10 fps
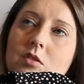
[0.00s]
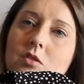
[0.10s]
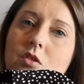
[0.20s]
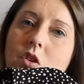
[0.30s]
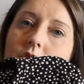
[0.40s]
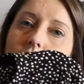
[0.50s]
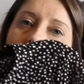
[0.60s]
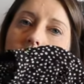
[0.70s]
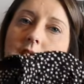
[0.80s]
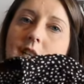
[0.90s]
not
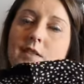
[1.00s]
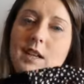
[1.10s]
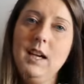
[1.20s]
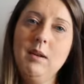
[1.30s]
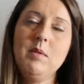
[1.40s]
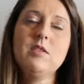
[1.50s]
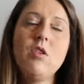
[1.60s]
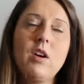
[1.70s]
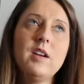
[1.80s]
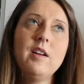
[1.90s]
good enough to keep. It's
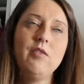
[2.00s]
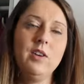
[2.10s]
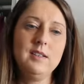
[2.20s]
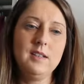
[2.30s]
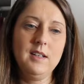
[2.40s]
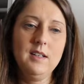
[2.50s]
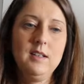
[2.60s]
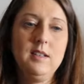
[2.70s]
not good enough reason.